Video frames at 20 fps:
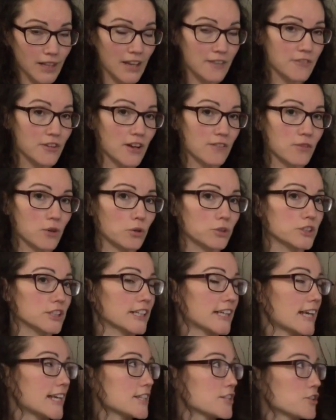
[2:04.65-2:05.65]
If you have older
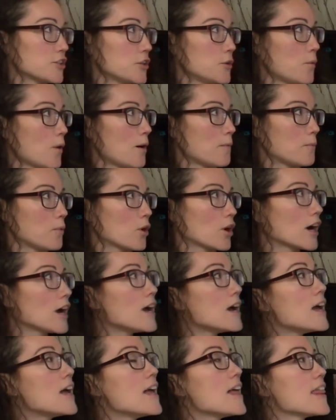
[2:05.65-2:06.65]
kids or you want more,
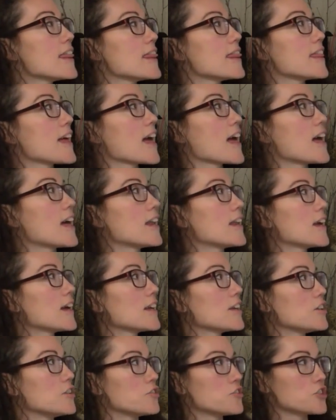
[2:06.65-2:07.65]
then
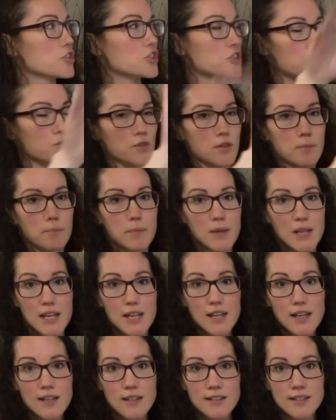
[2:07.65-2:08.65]
you just do the
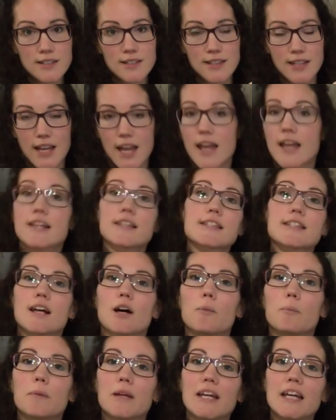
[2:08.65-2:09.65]
B, the
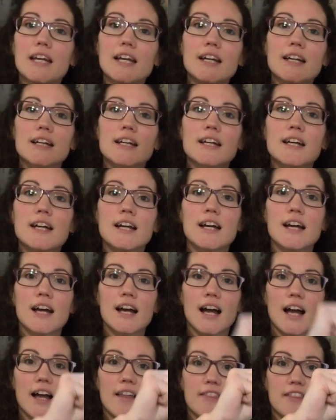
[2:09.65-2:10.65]
ASLB,
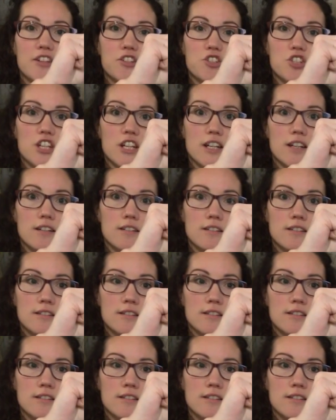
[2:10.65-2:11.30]
and the G.